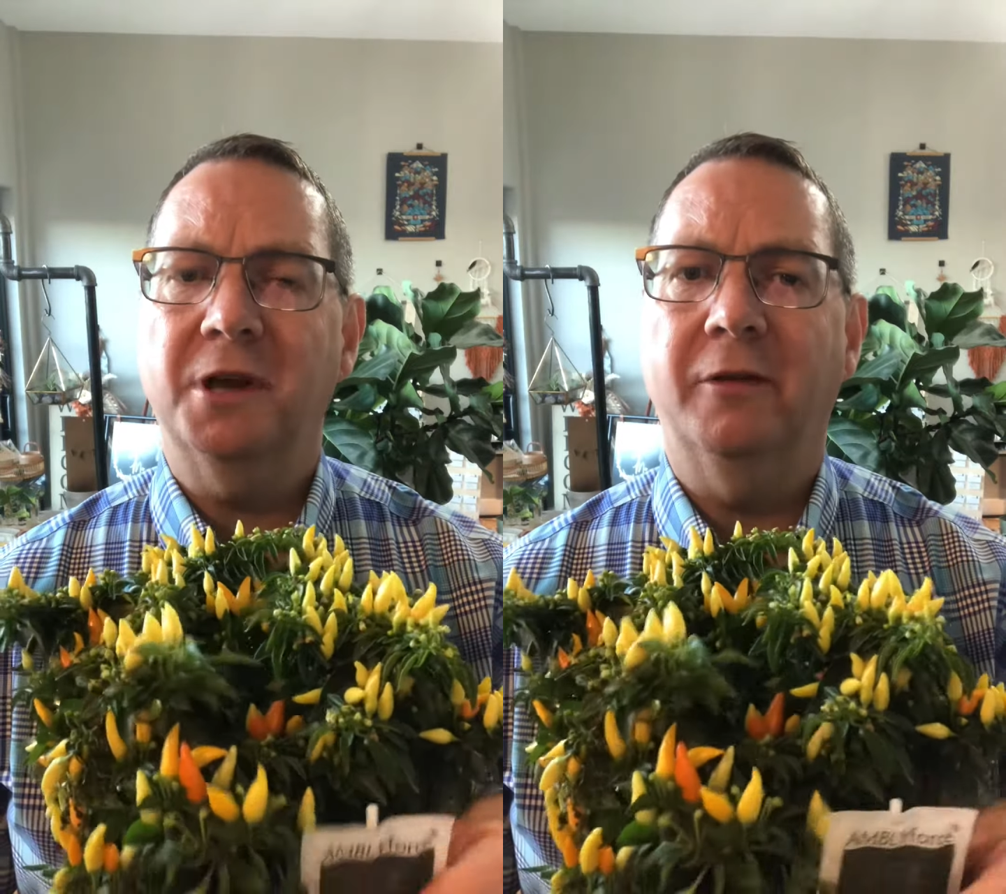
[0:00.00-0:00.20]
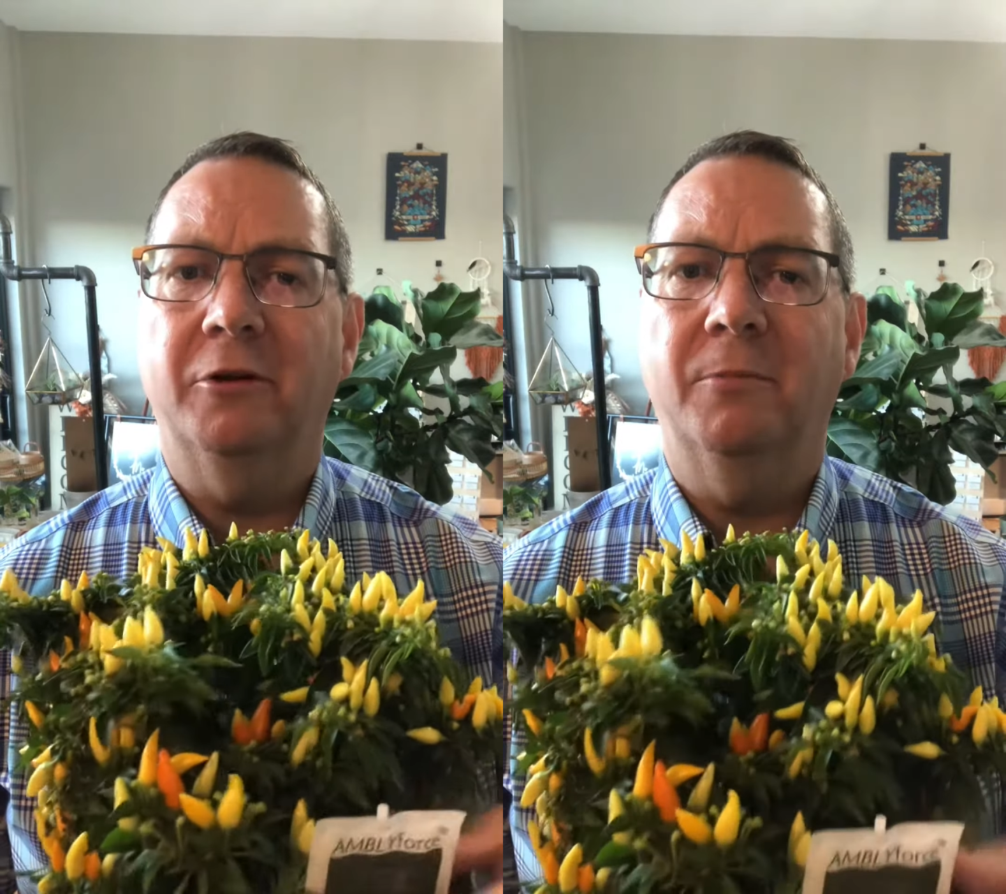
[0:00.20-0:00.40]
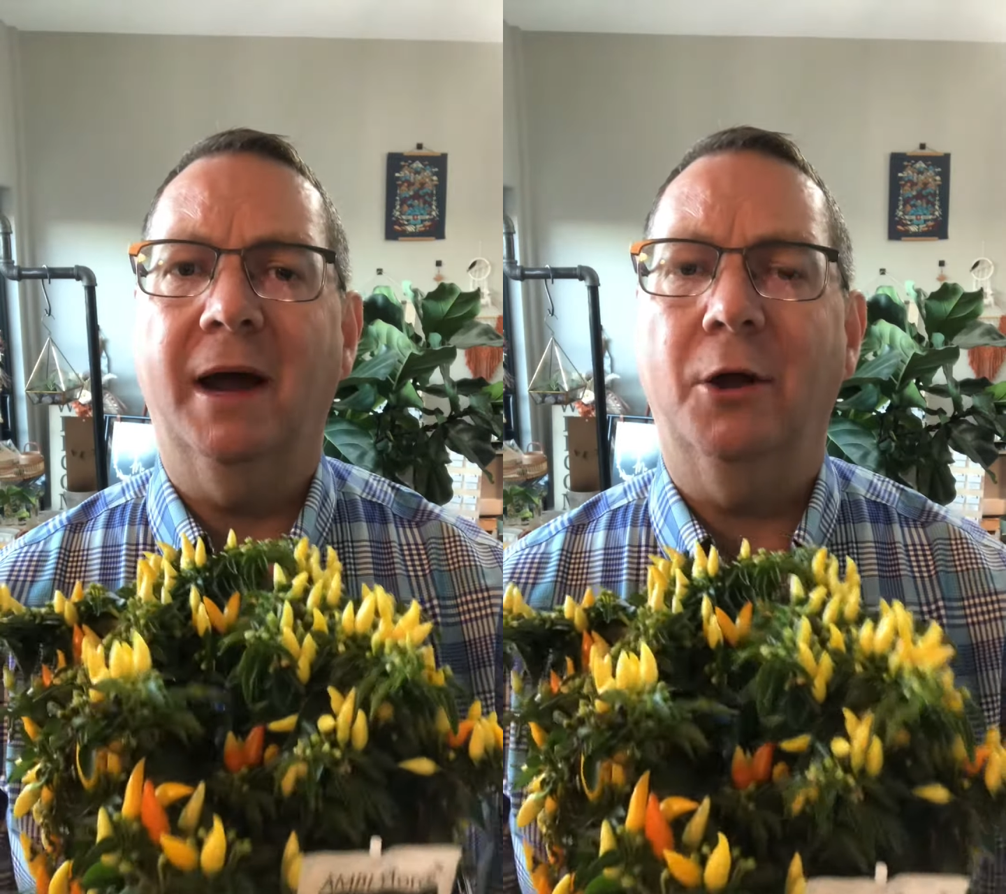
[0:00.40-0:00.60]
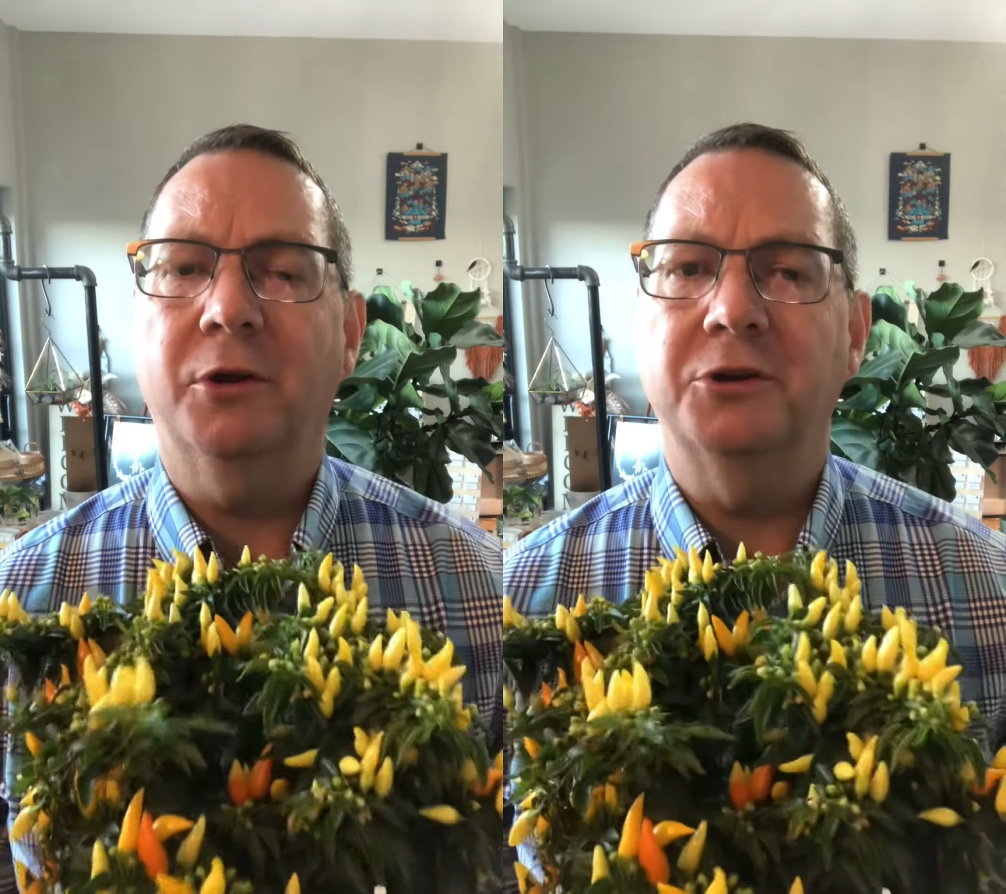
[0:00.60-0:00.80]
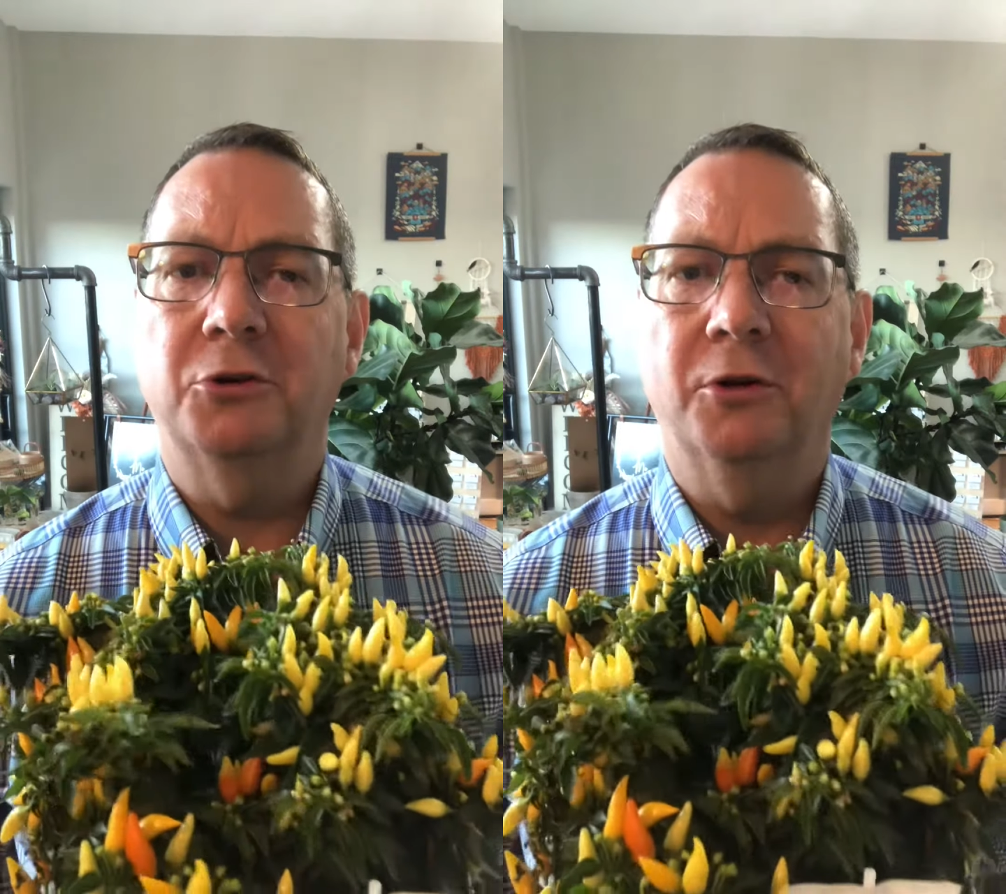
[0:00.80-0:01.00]
other
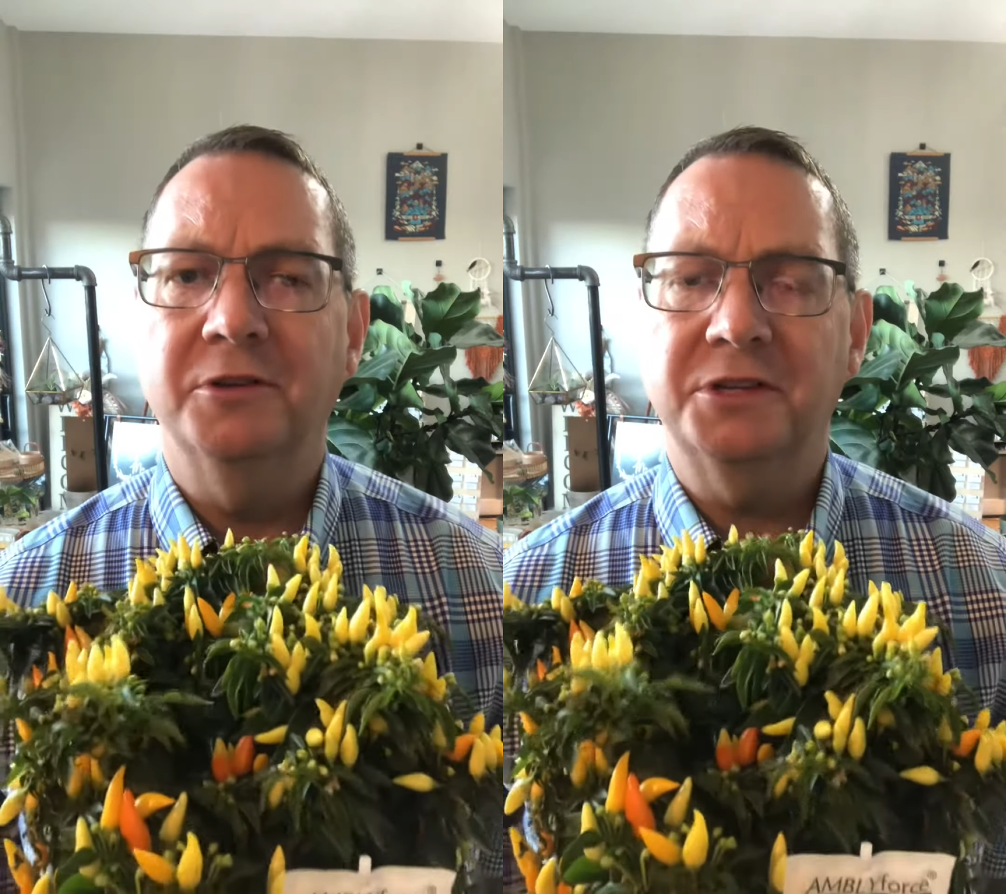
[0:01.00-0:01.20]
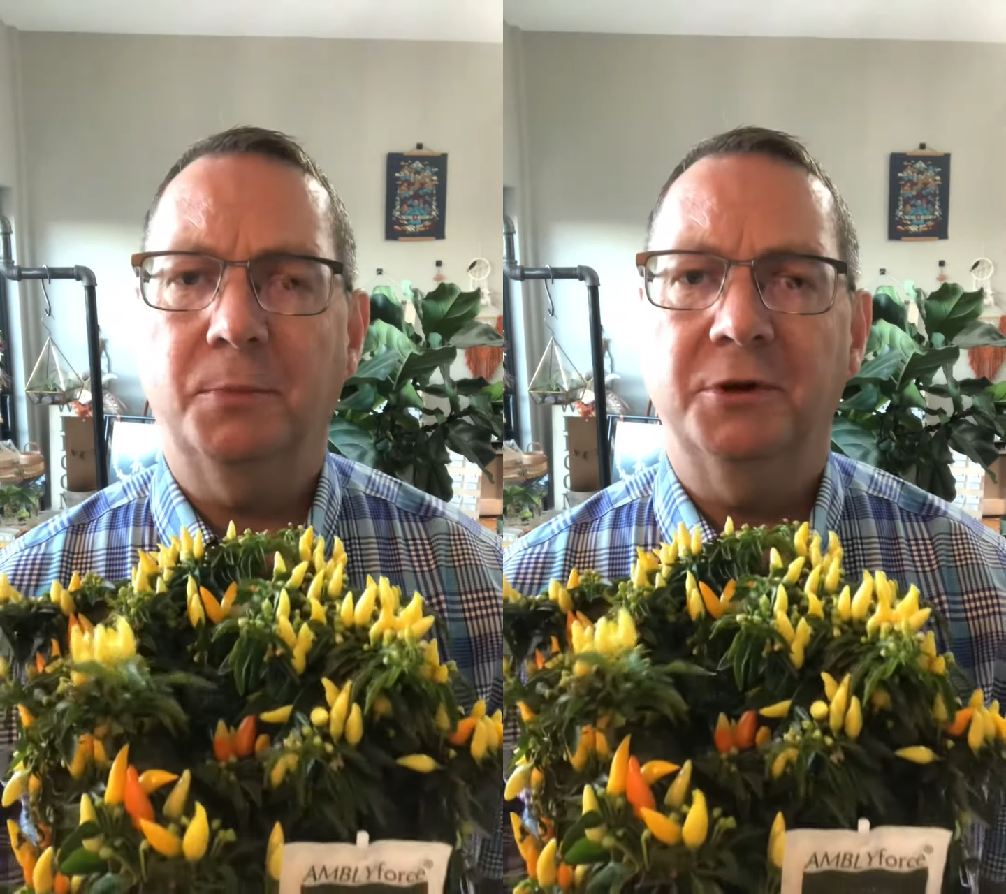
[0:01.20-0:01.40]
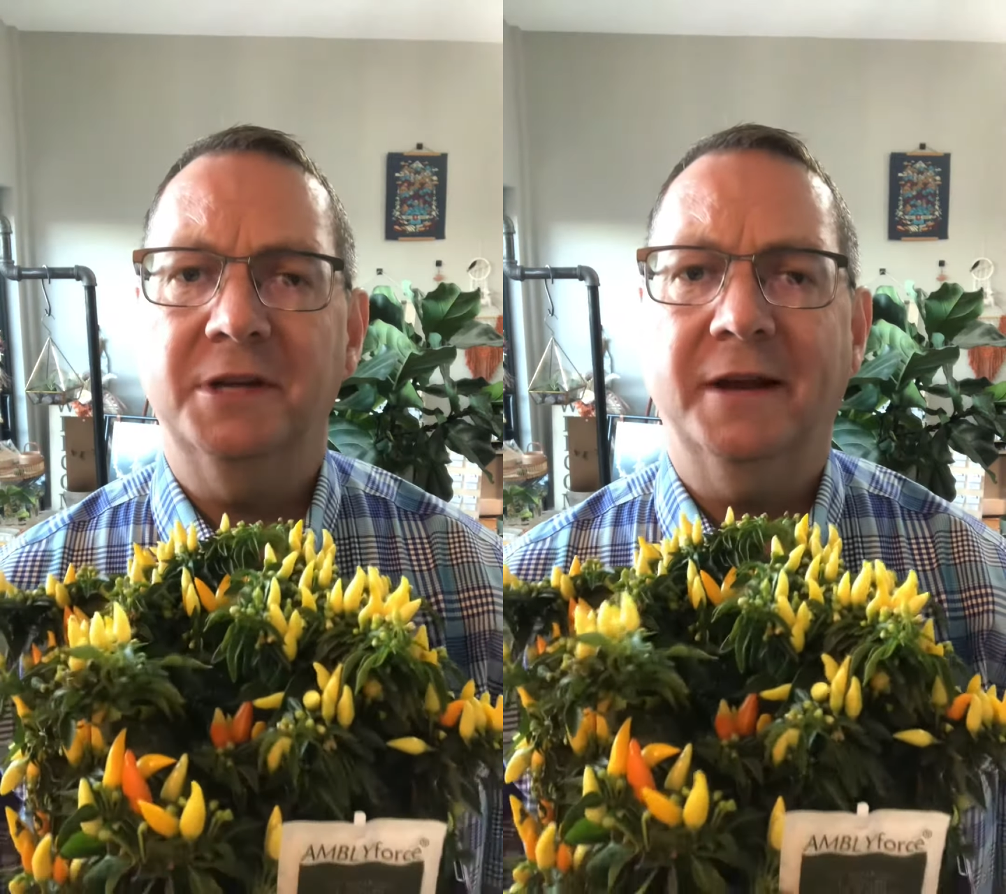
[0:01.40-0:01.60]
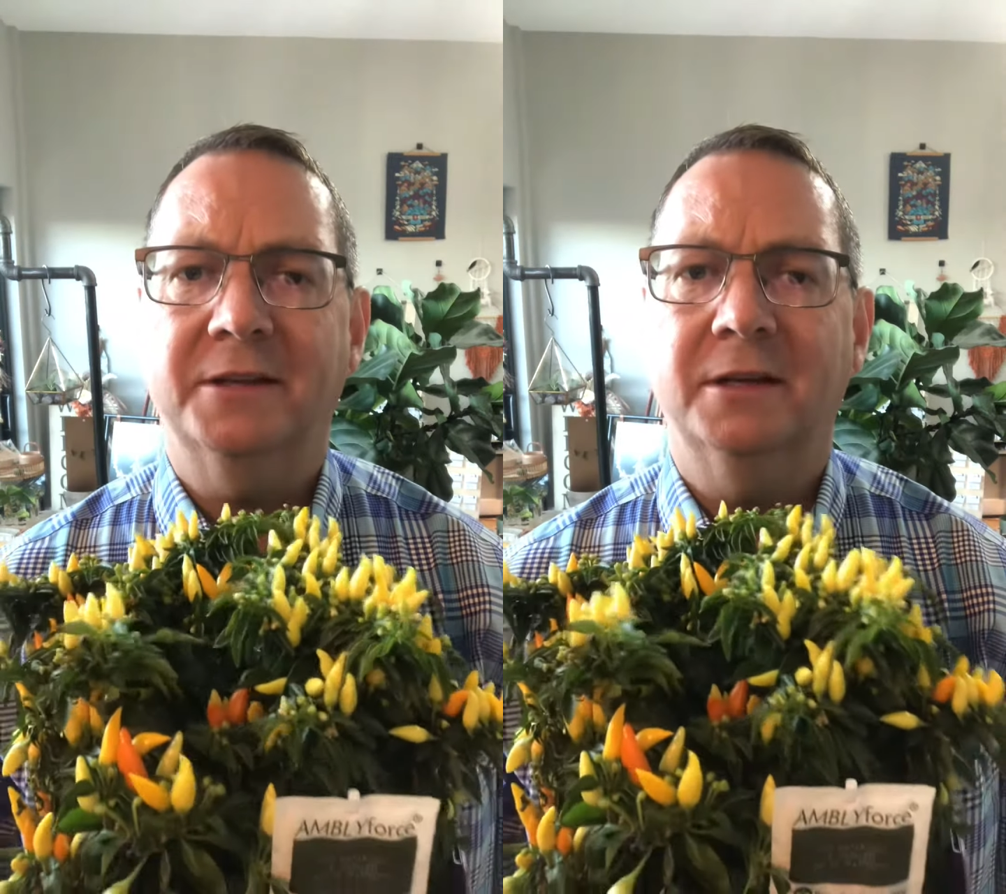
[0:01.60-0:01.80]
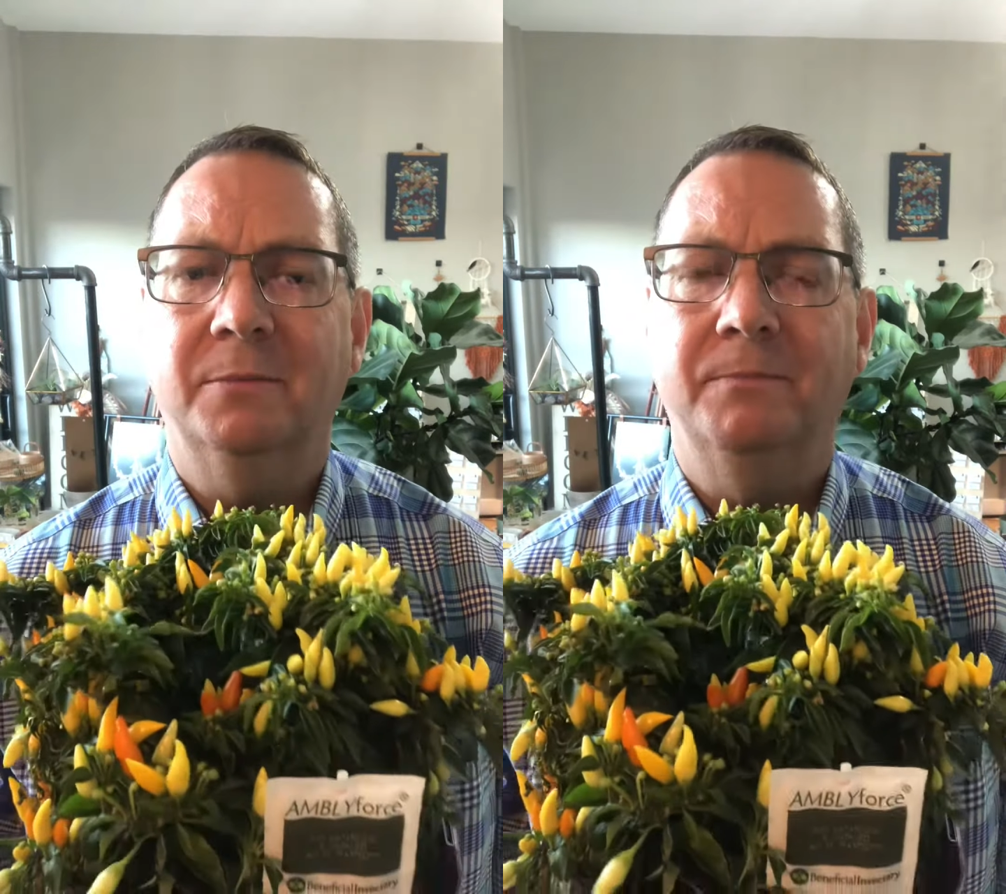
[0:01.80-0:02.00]
biocontrols to protect
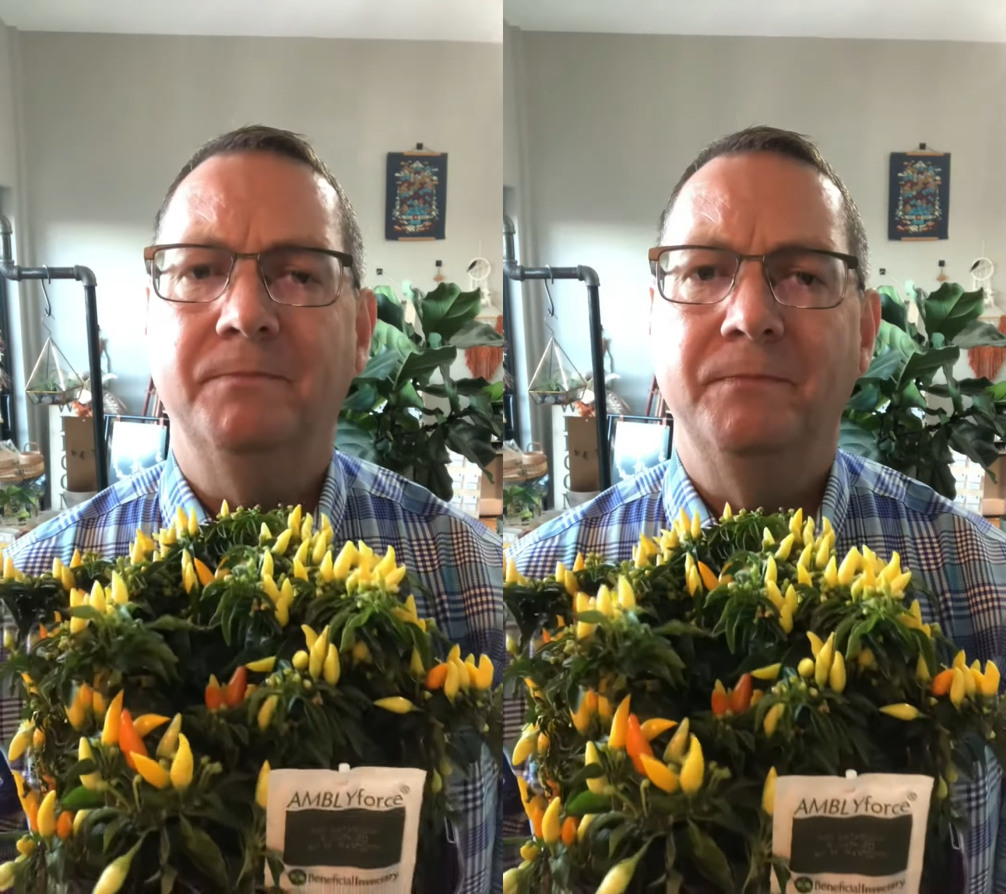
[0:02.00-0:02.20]
them